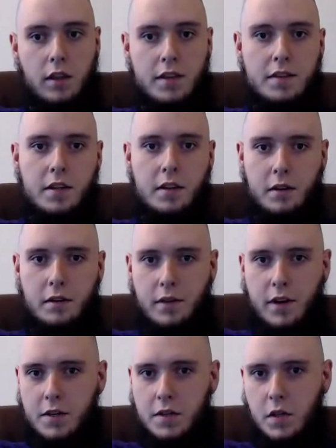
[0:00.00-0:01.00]
This is a
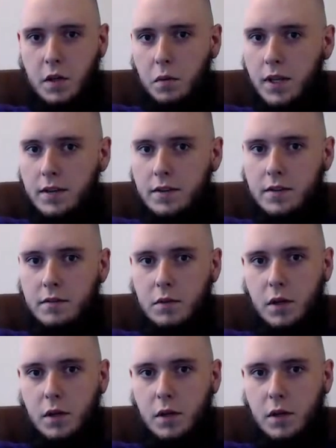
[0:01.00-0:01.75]
very slow release,